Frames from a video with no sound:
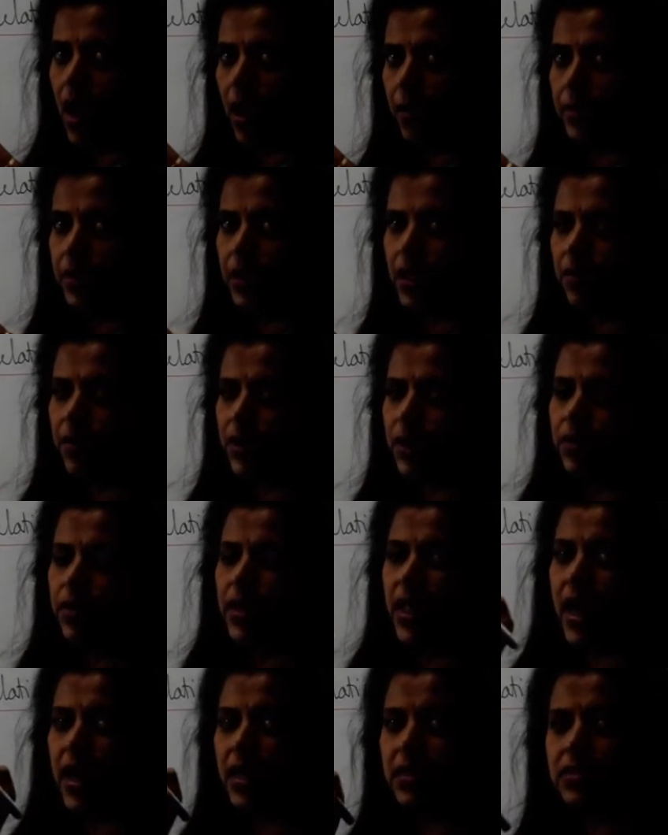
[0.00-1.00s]
I am giving you
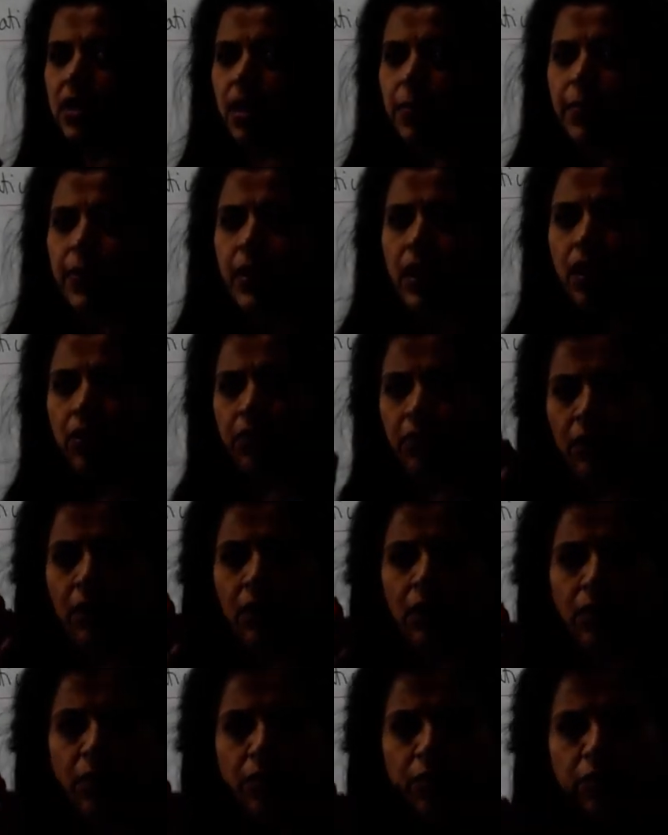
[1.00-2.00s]
the example of
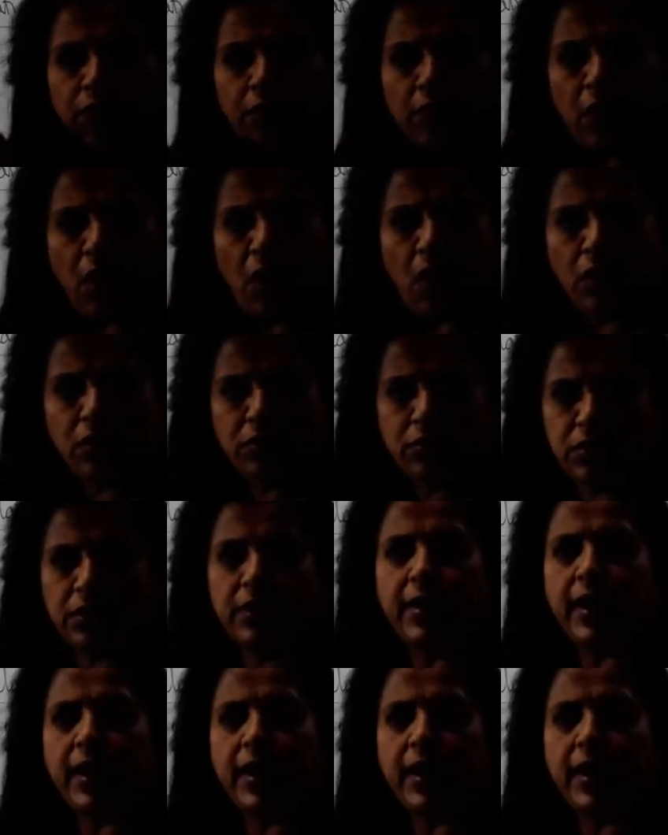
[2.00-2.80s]
frog's